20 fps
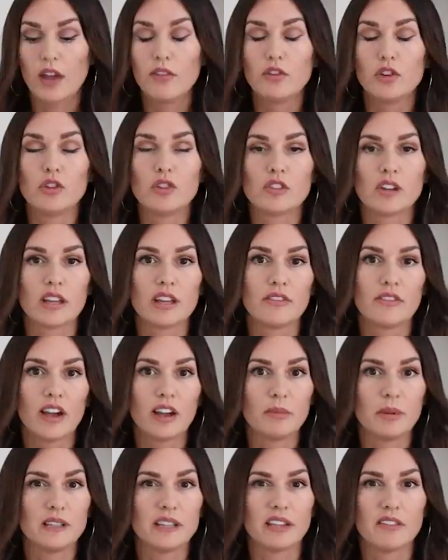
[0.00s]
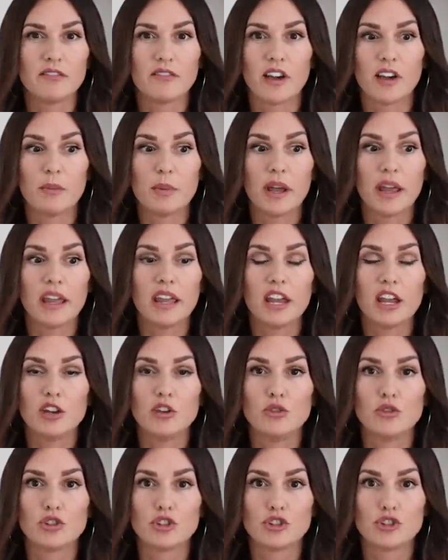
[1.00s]
I've used like a 5x7, 5x8
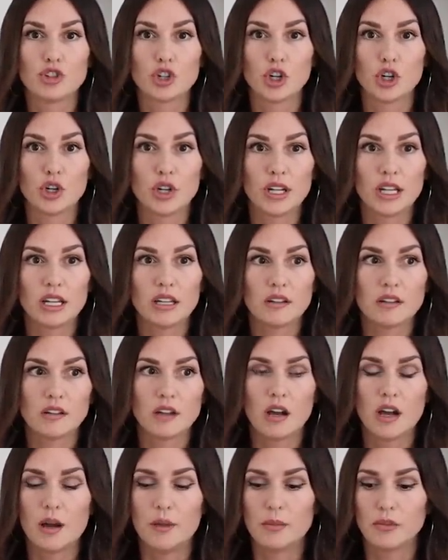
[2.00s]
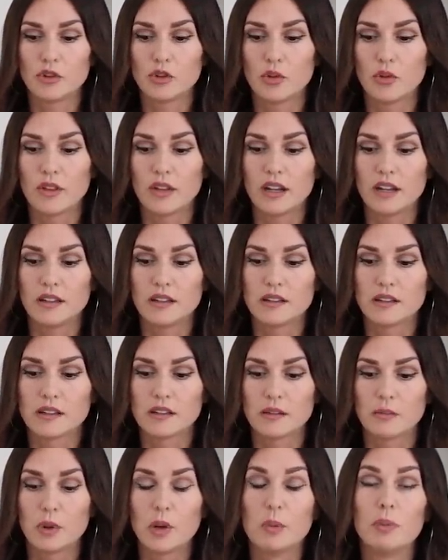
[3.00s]
and you just turn it um, so that
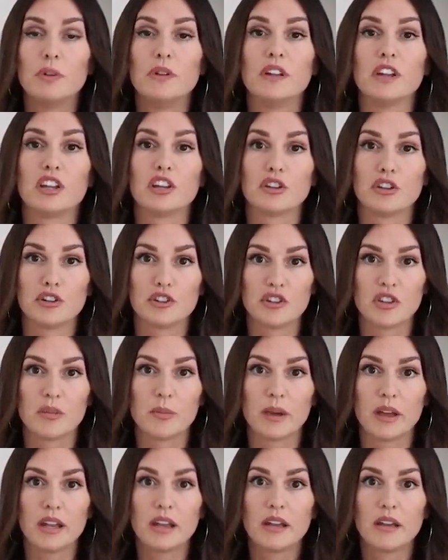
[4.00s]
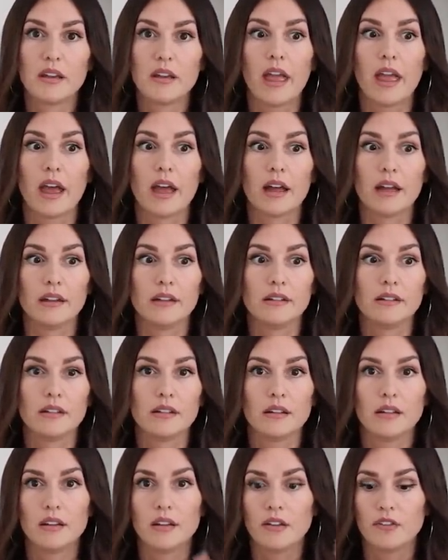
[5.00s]
it's perpendicular to the bed and
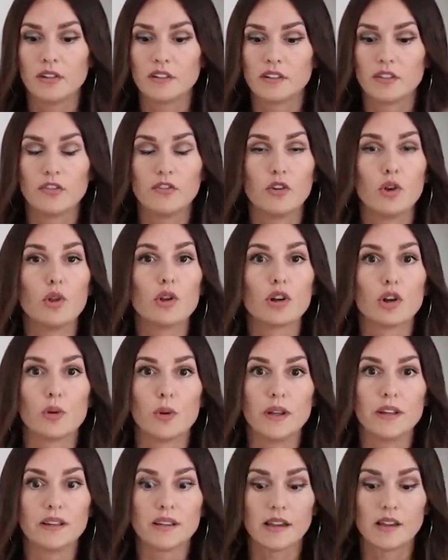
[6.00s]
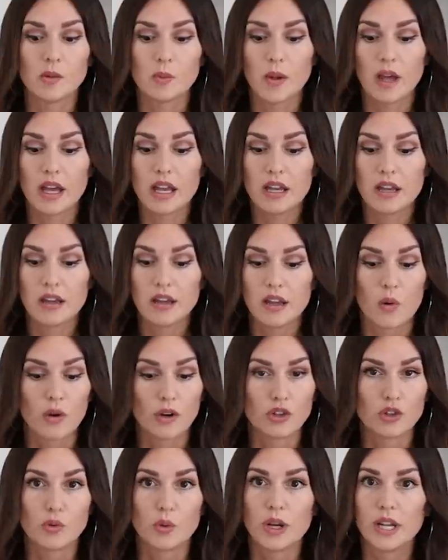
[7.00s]
if it's a full or queen size bed
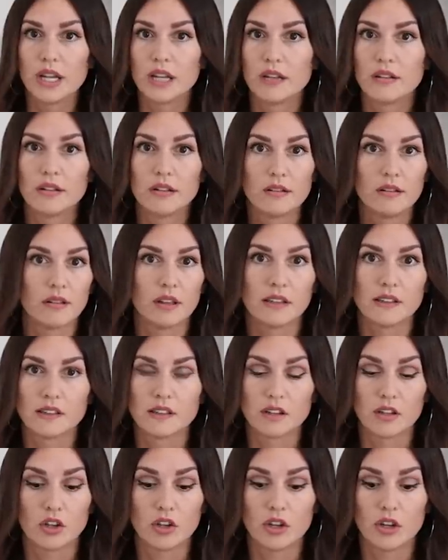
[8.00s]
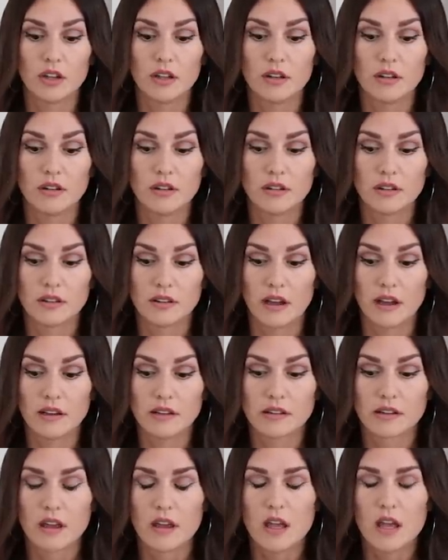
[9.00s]
or a twin, that's a good size.